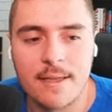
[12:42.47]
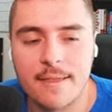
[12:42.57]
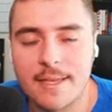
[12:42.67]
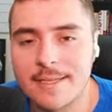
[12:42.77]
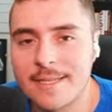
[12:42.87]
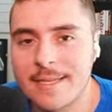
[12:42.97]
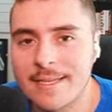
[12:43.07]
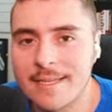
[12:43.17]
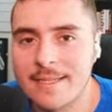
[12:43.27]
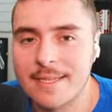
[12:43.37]
This
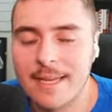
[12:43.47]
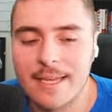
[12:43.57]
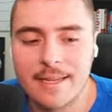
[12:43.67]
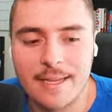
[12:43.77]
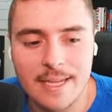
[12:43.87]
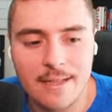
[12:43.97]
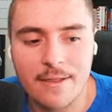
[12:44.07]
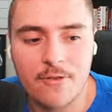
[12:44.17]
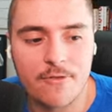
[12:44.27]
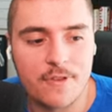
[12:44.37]
is a neat
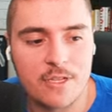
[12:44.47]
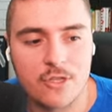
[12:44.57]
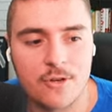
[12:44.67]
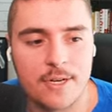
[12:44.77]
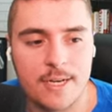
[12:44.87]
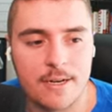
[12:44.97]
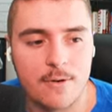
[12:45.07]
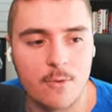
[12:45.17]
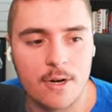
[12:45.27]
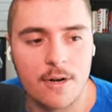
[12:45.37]
little feature
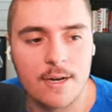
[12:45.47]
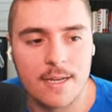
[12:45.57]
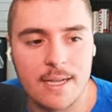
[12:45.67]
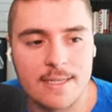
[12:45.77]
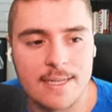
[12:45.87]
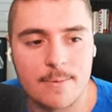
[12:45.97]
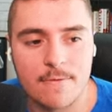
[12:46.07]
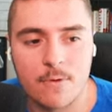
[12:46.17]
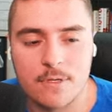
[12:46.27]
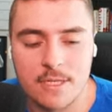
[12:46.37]
here where in
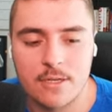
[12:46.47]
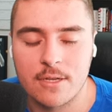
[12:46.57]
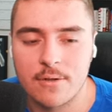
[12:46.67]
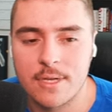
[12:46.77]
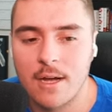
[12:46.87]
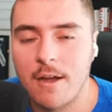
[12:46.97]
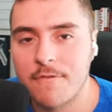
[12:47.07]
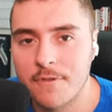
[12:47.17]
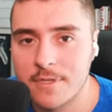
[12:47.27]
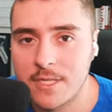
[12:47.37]
NCAA 14, you can only
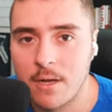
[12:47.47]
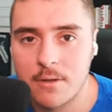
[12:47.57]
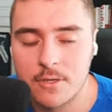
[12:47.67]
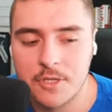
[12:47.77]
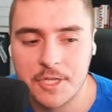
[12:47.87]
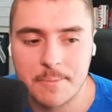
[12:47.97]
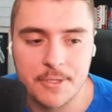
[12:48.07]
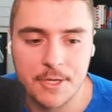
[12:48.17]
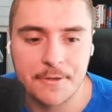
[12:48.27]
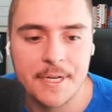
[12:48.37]
offer the
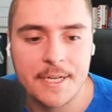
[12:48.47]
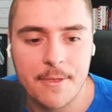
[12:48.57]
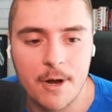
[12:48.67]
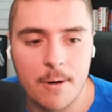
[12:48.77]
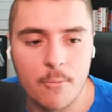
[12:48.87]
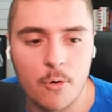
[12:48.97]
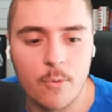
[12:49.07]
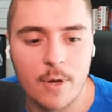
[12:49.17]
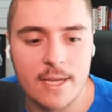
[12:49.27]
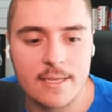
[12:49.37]
scholarship. So there are
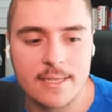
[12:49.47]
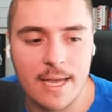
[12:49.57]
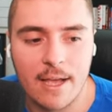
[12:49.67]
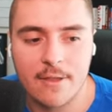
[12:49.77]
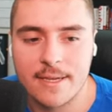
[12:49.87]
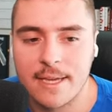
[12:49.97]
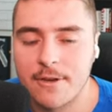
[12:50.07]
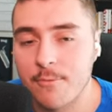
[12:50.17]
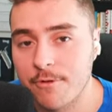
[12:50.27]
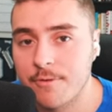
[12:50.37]
more ways to allocate
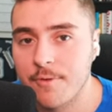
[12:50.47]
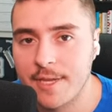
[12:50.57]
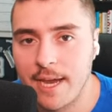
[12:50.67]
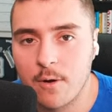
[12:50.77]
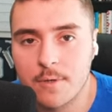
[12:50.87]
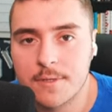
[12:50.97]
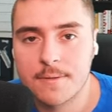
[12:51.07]
your recruiting hours.